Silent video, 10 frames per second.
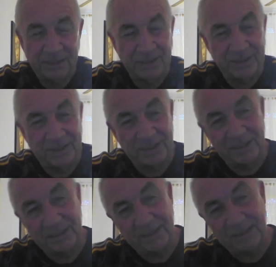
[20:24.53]

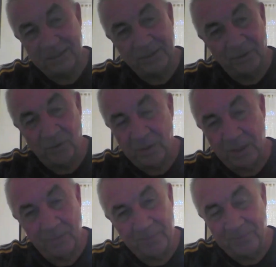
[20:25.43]
There's
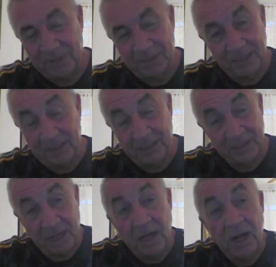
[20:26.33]
talk.
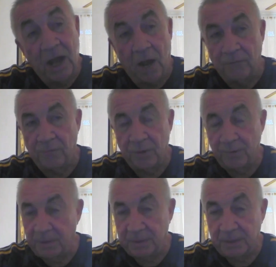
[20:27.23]
There's a lot of
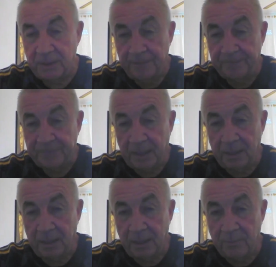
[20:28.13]
rumours.
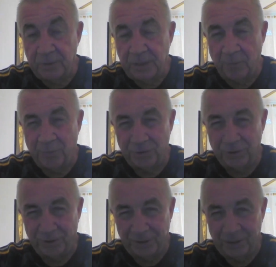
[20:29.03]
We don't put
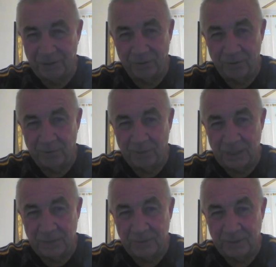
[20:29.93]
nothing in the group
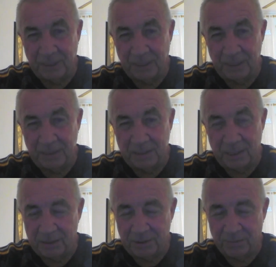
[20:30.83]
unless we think it's
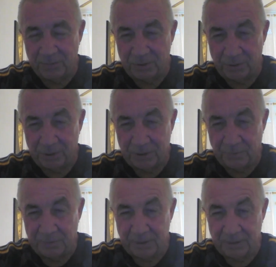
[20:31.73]
got some sort of
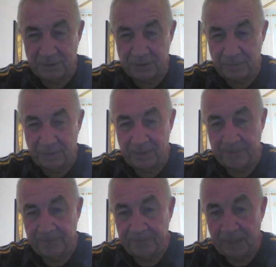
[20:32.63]
substance to it.
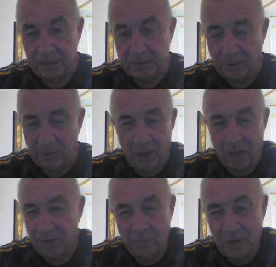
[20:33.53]
So a
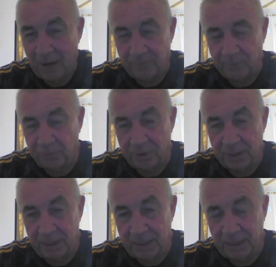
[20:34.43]
lot of them we haven't
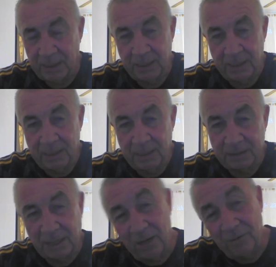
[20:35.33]
put in.
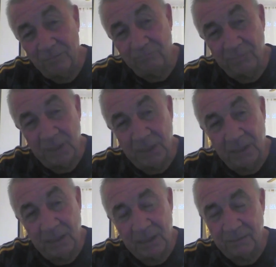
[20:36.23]
So,
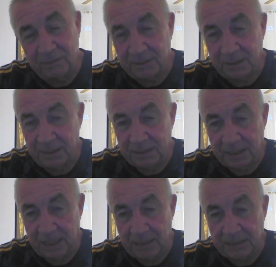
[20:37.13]
you know, I think
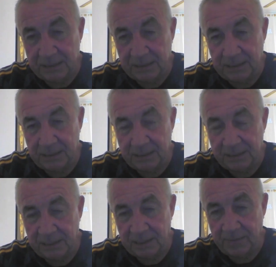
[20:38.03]
it's a case of sitting and
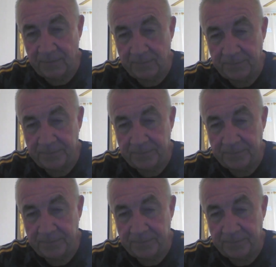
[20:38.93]
seeing.